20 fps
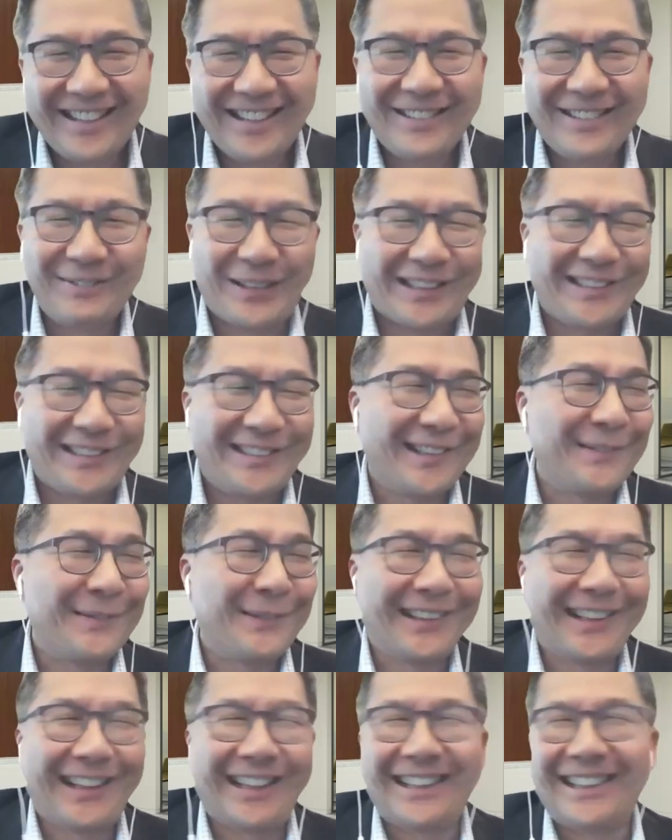being so
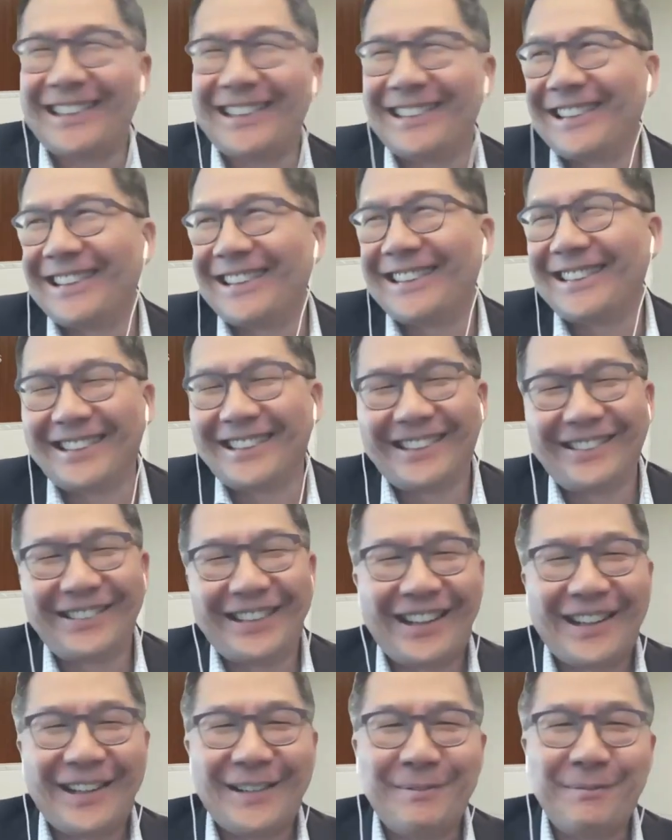polite here on,
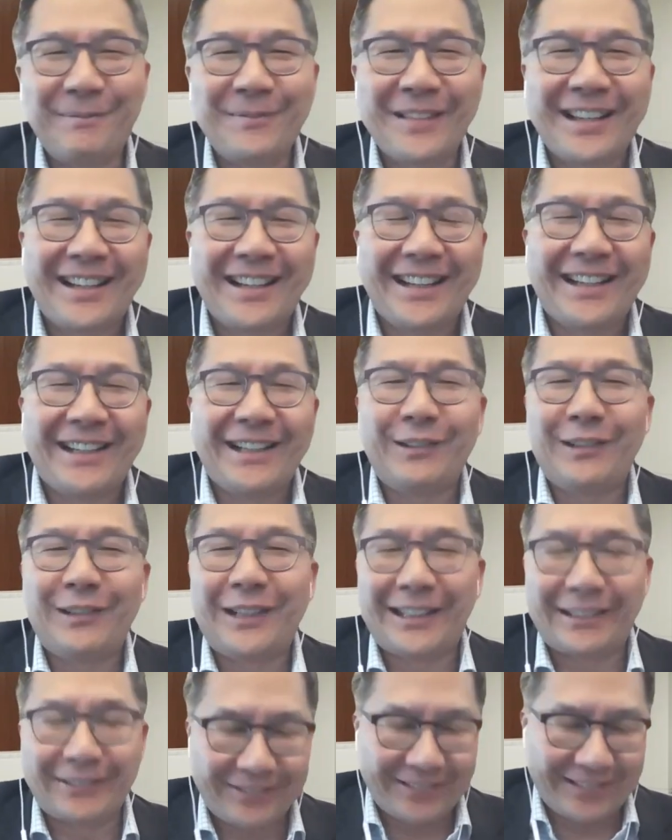
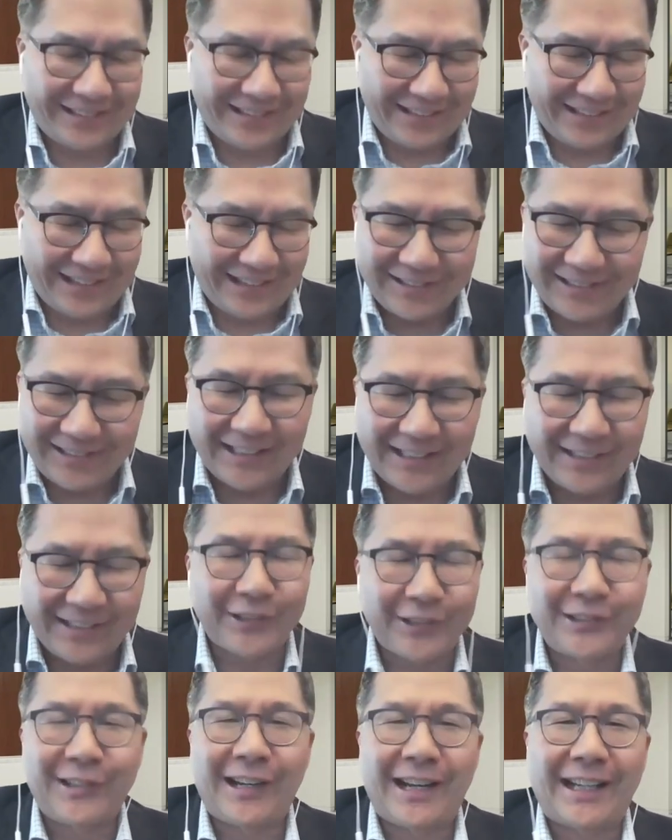well, I'll take a
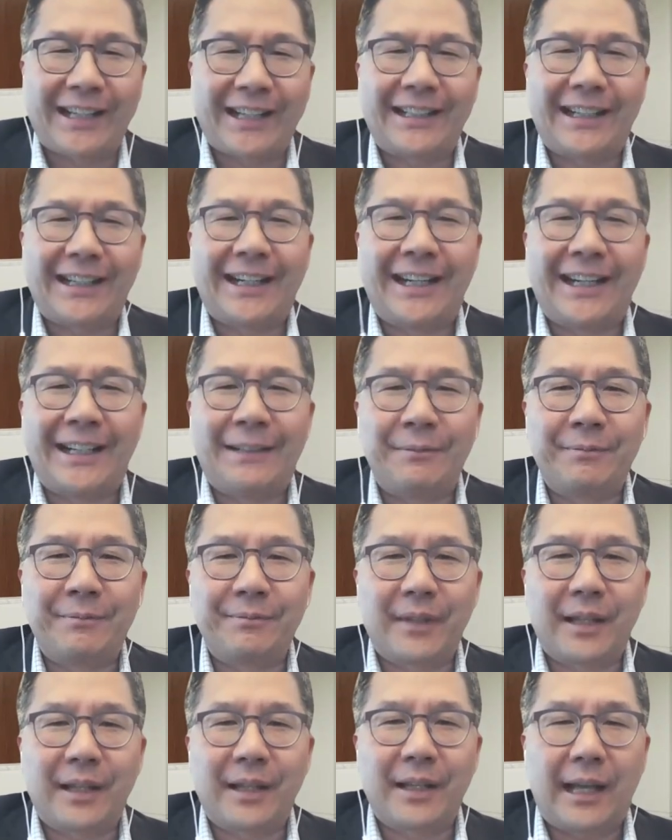first crack.
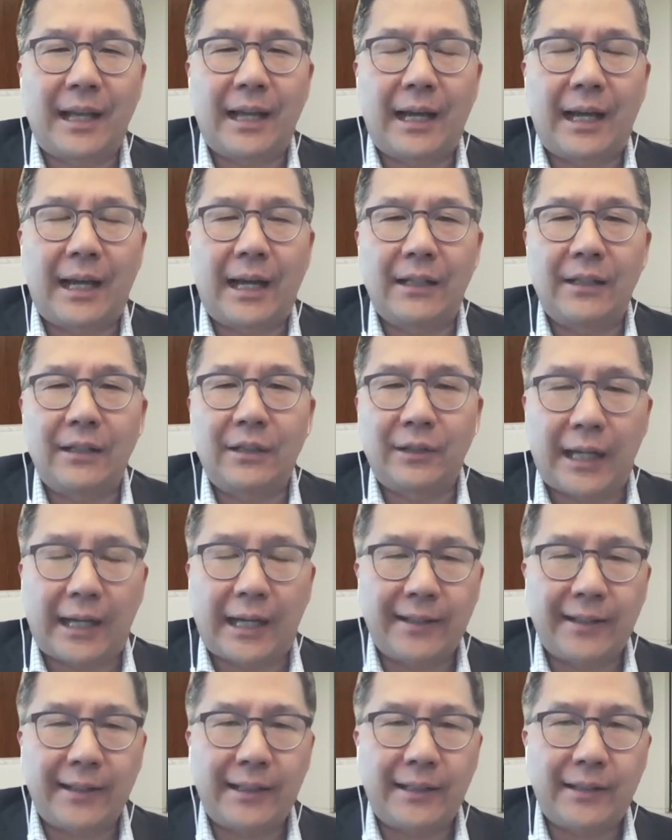Look, I
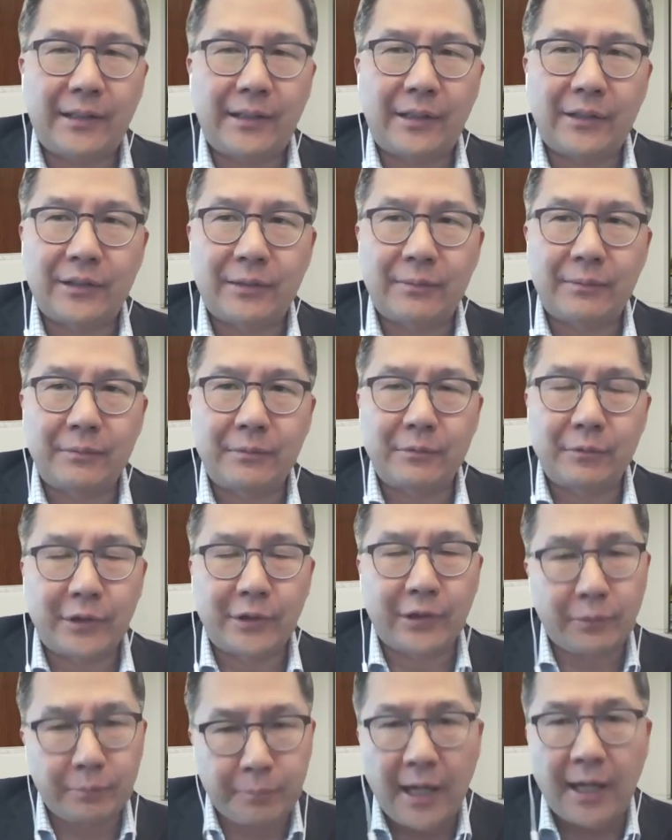think there are some
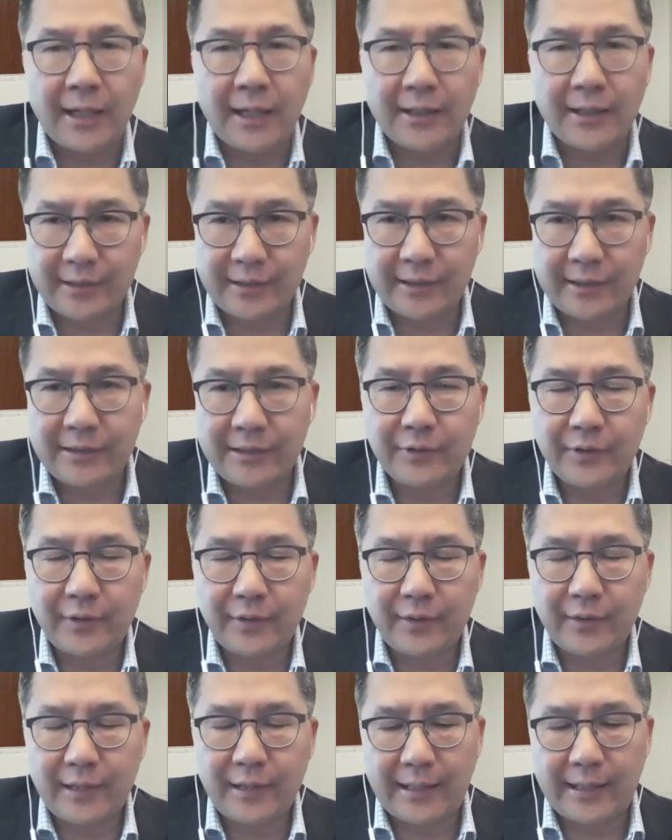real positives
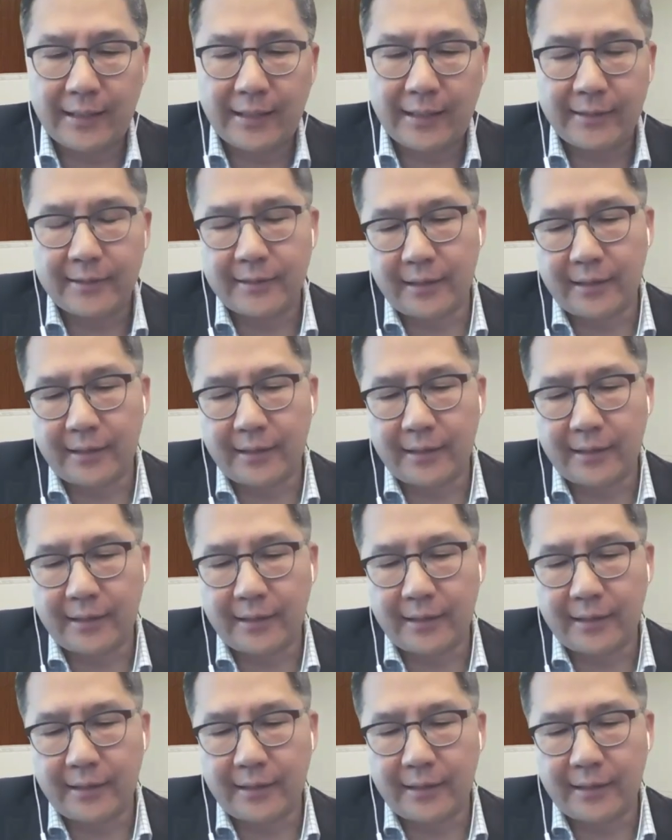that